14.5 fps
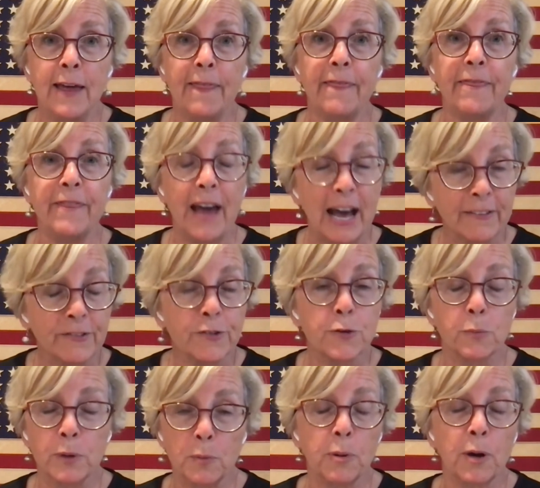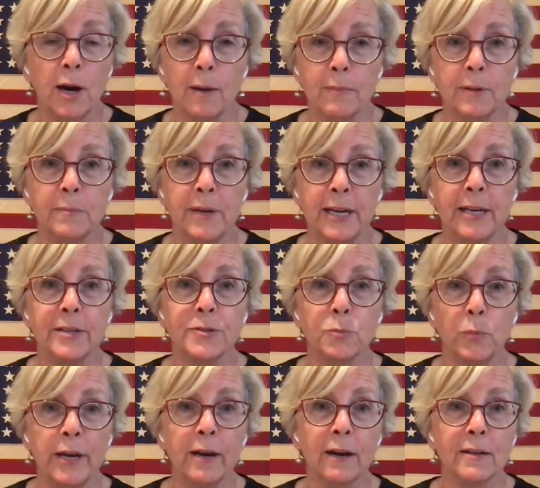That's the real problem, is
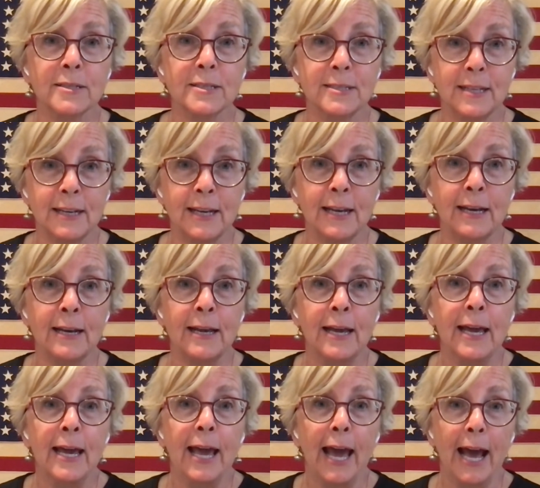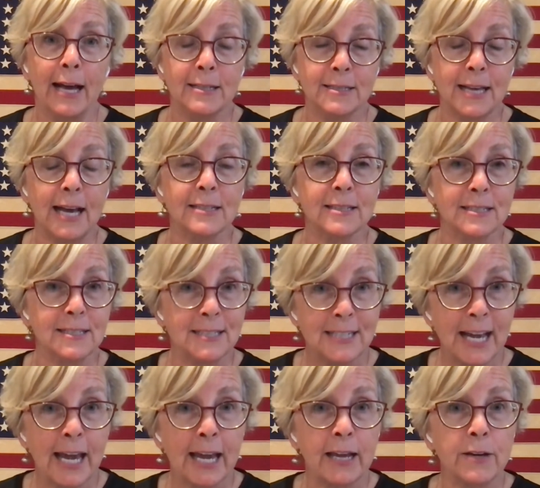we are sitting as a
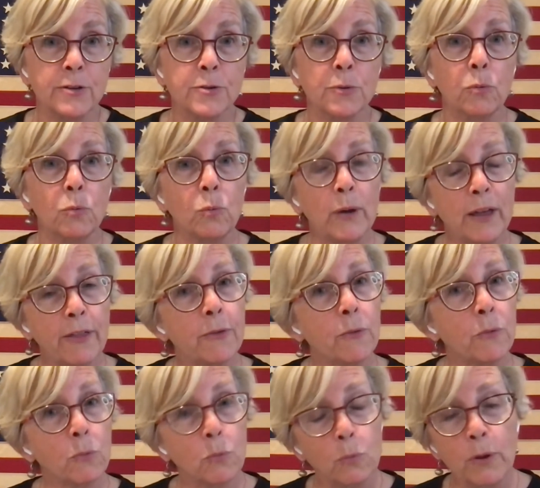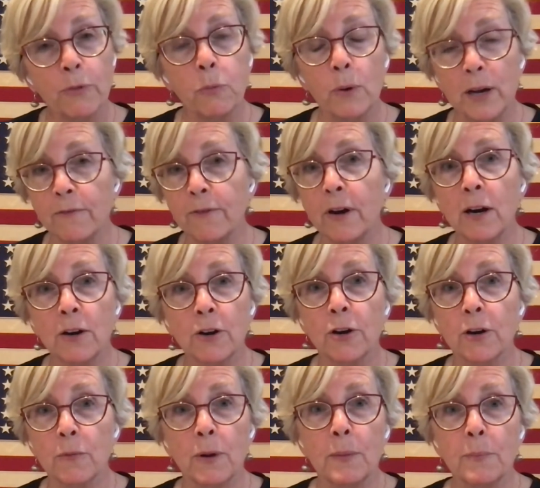state with one of our
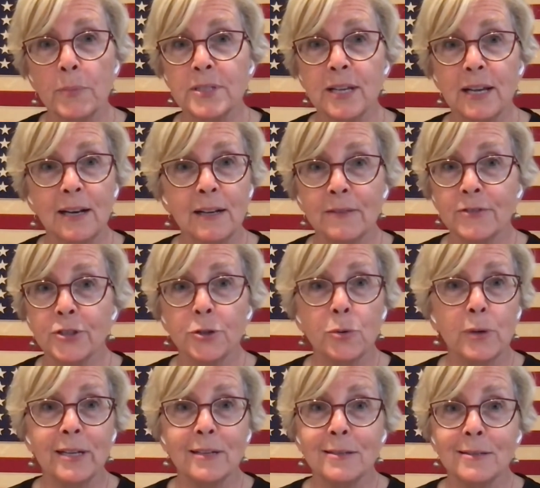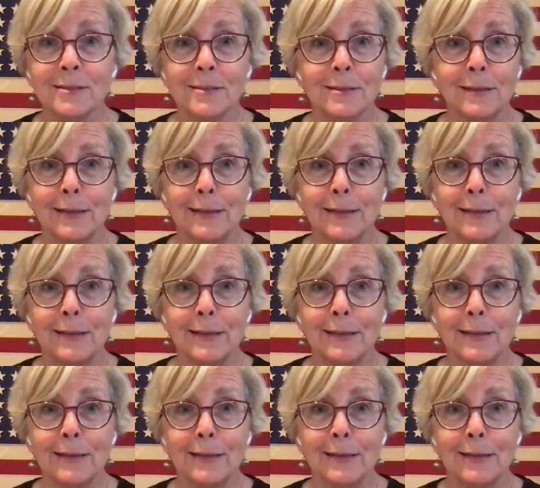current representatives who is